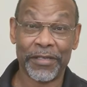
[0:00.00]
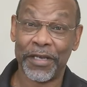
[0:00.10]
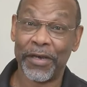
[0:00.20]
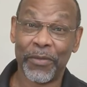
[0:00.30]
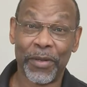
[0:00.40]

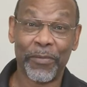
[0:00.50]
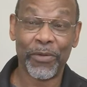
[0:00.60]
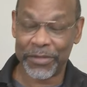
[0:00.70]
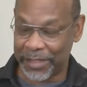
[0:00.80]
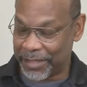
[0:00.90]
Uh, when I
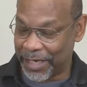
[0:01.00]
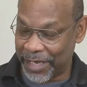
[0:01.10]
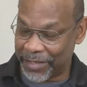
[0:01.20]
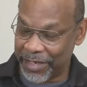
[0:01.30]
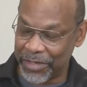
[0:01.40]
posted uh,
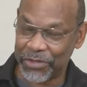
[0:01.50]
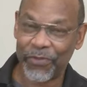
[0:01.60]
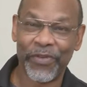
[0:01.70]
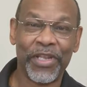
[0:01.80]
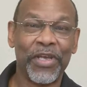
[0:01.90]
the initial
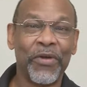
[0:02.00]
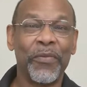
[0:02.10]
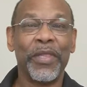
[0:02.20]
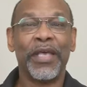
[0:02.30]
video,